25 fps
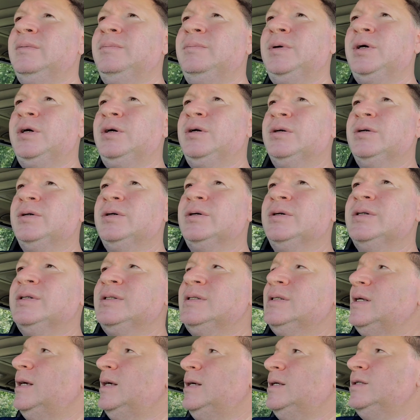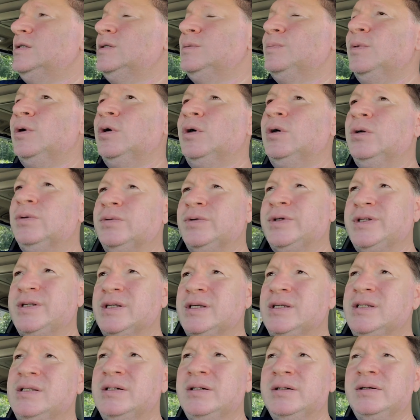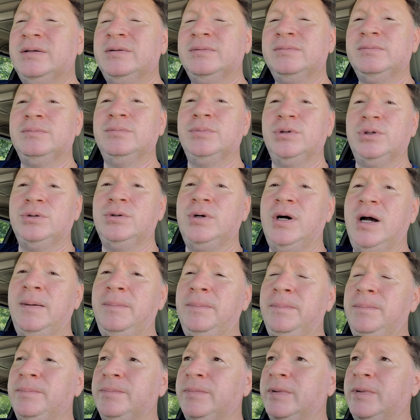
because a small resistor blew up